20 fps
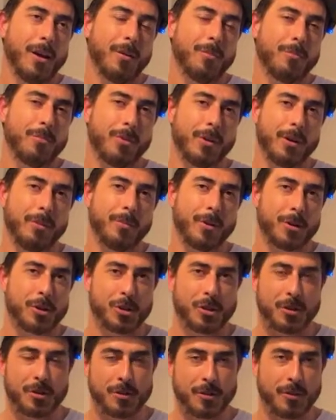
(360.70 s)
pretty much
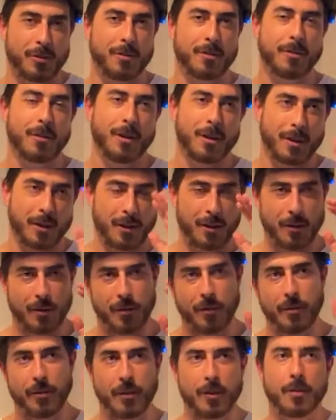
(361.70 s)
just like
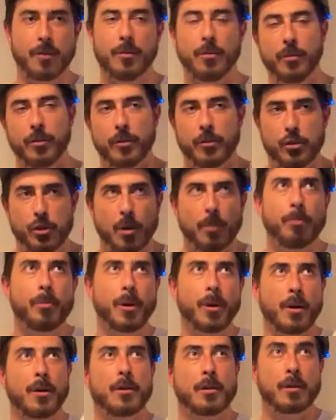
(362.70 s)
singles, jump
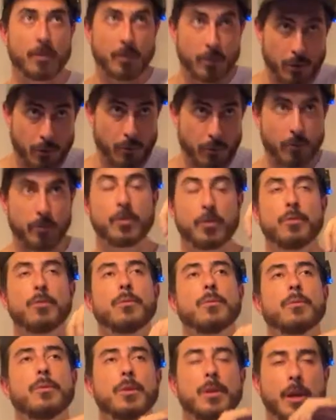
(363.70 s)
on,
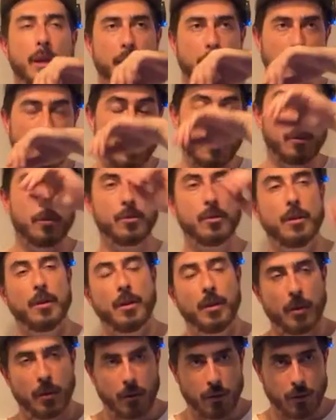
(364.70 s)
hit it,
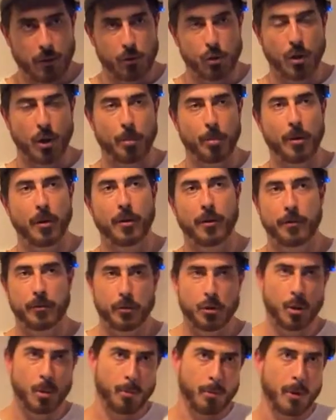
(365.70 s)
drop off,
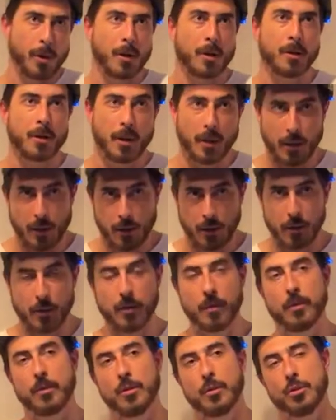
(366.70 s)
jump on, hit it,
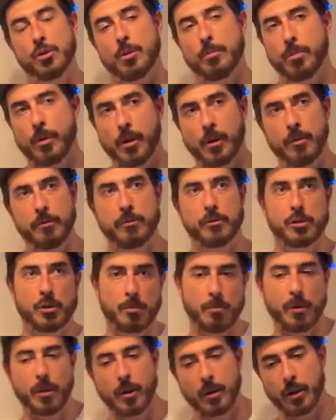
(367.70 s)
jump off, jump
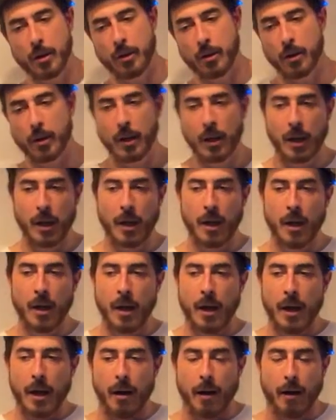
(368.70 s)
on, hit it,
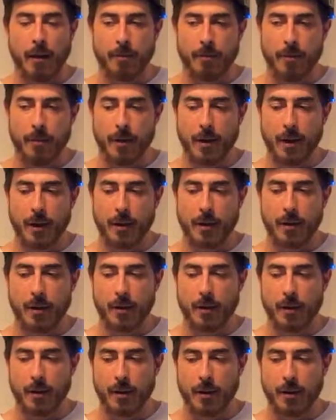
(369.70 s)
and then
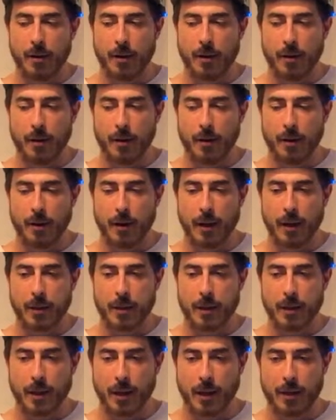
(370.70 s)
at
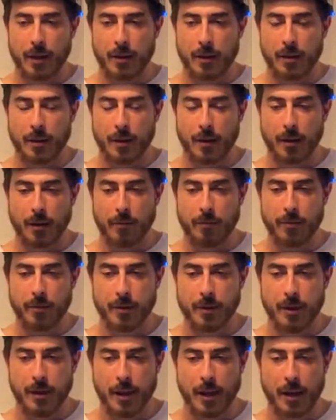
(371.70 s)
the end of the
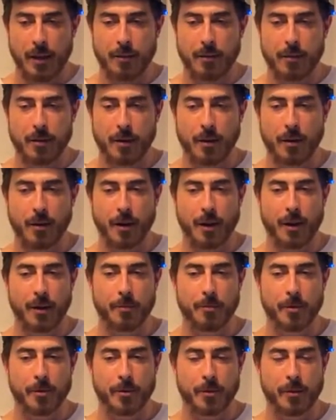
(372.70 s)
day there, I
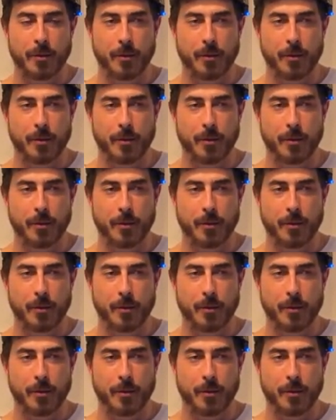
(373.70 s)
was